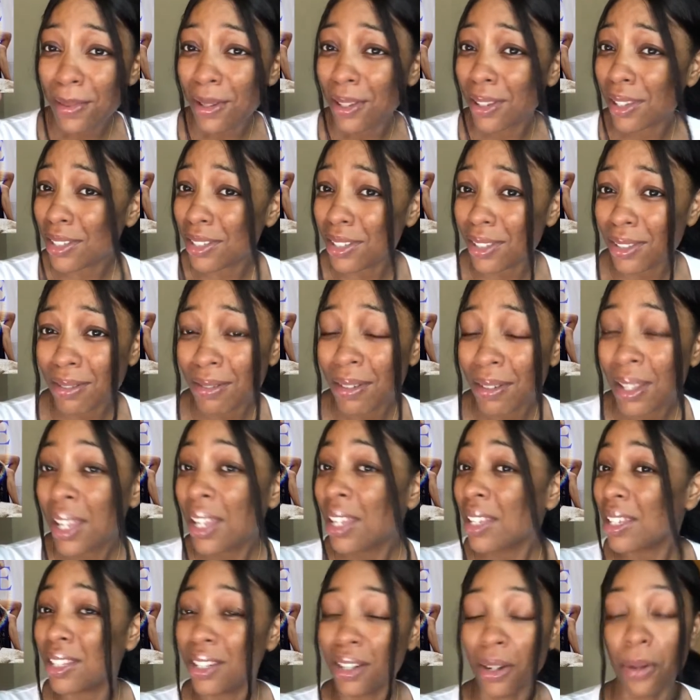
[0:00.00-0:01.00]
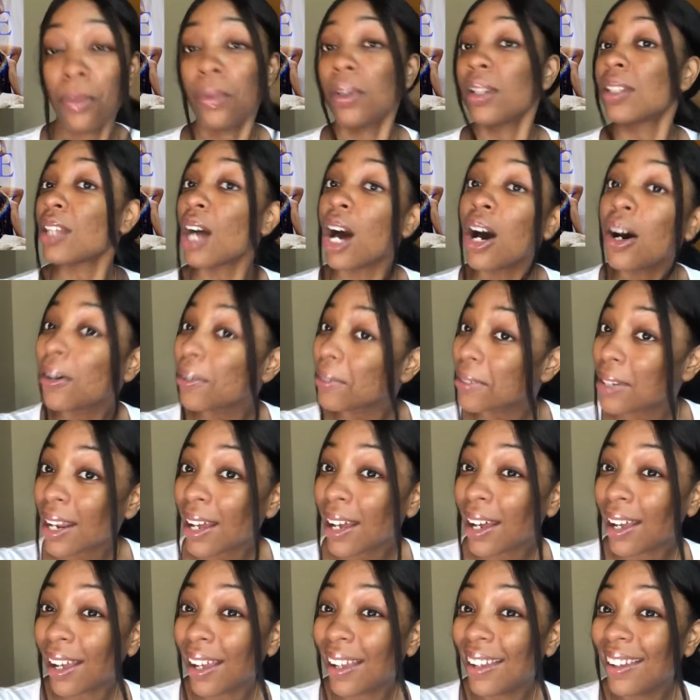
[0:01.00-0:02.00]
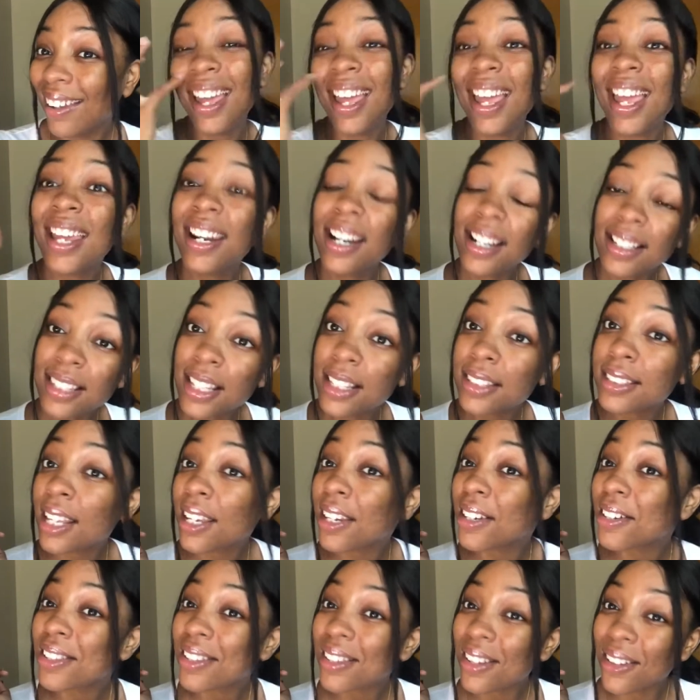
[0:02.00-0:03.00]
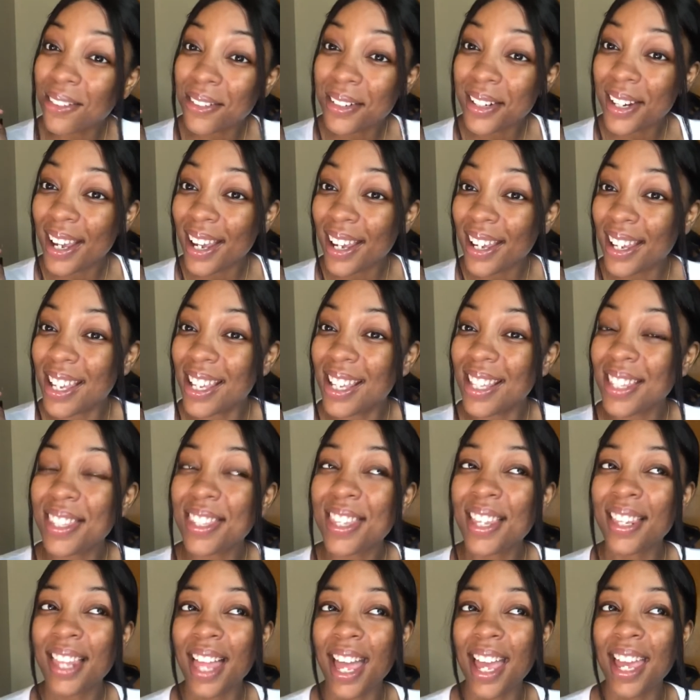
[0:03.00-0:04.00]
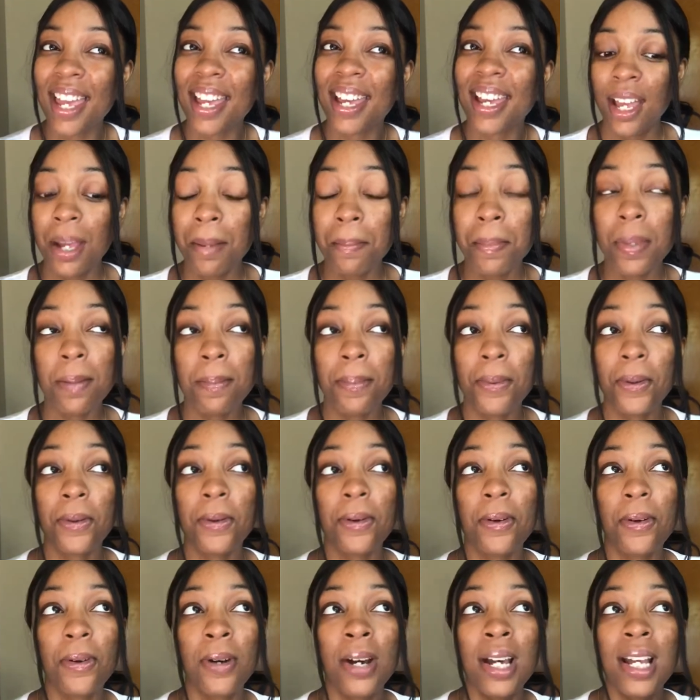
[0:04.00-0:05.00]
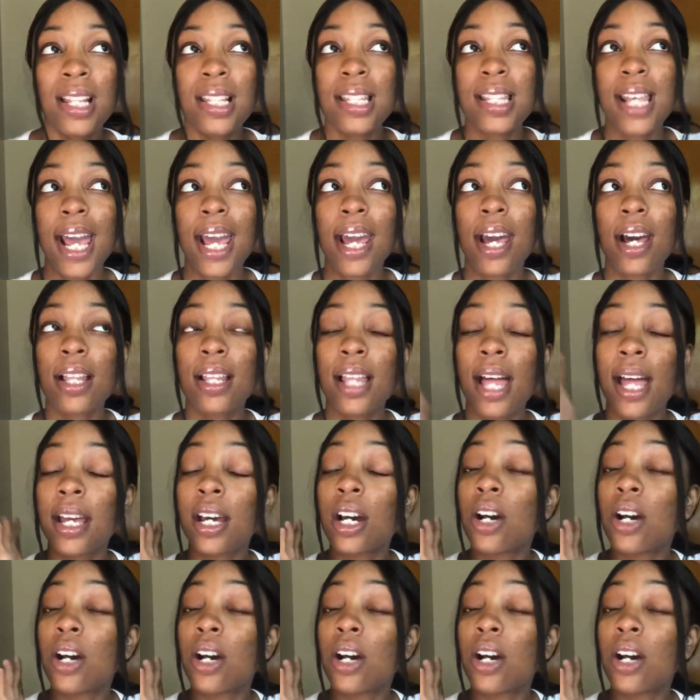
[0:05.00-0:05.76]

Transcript: and the whole nine. And I think they are so nice. People take a